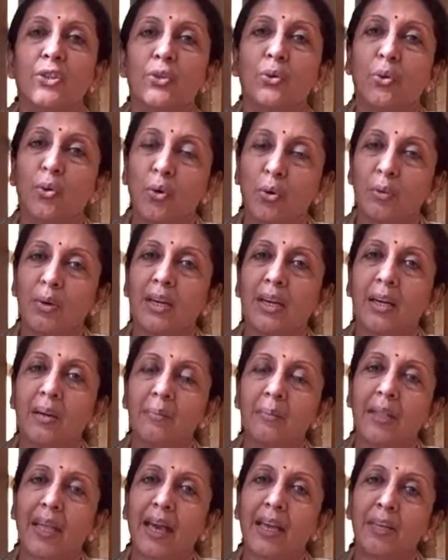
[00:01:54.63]
To
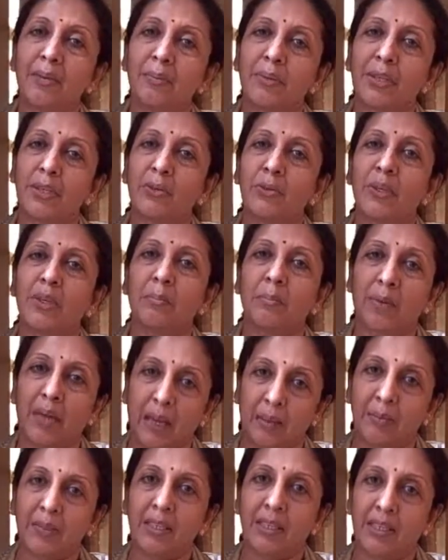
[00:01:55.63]
overcome that, we are doing
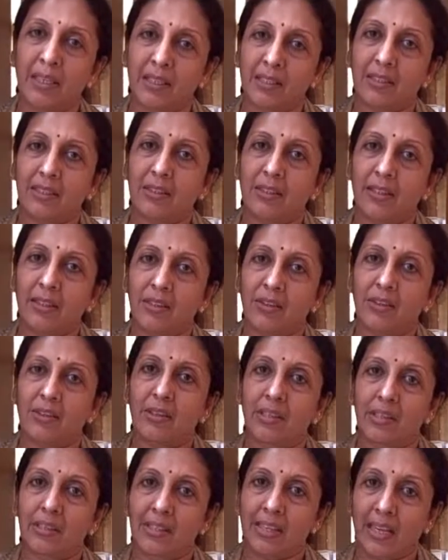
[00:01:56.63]
primary data
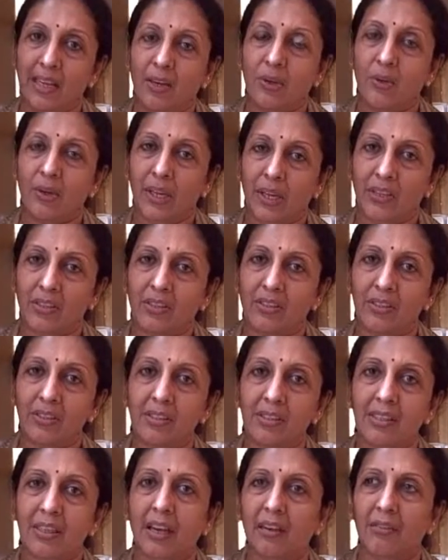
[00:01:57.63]
collection in 10
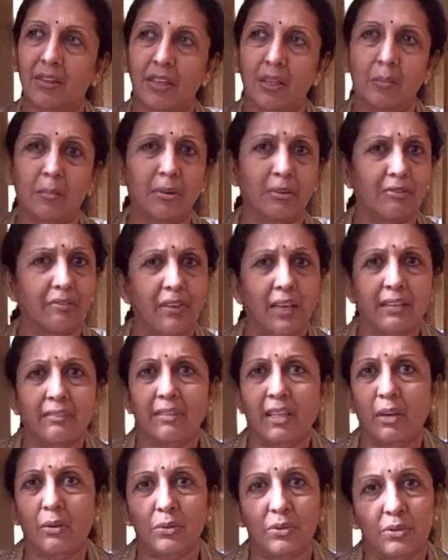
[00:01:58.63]
locations, covering about
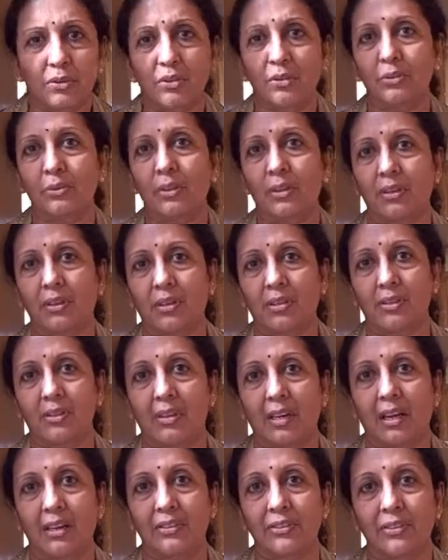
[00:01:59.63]
5,000 youth across
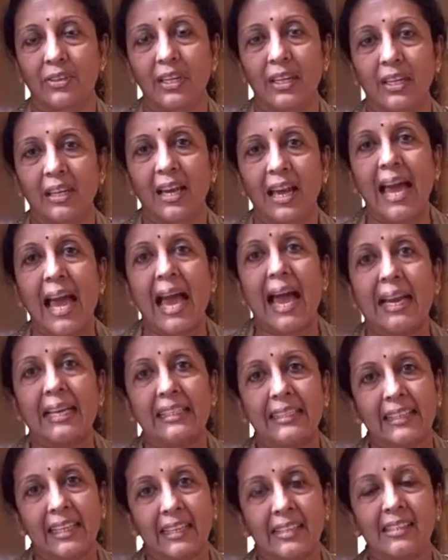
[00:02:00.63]
the country,
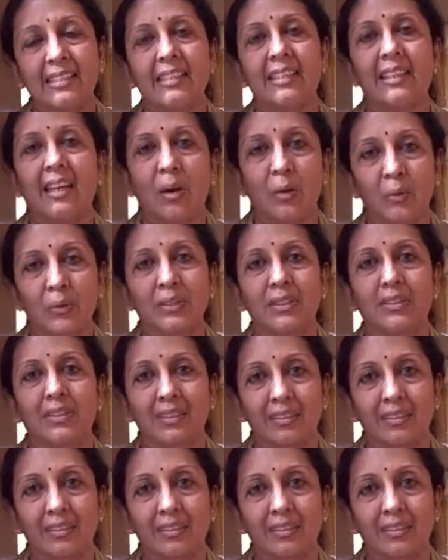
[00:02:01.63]
and testing out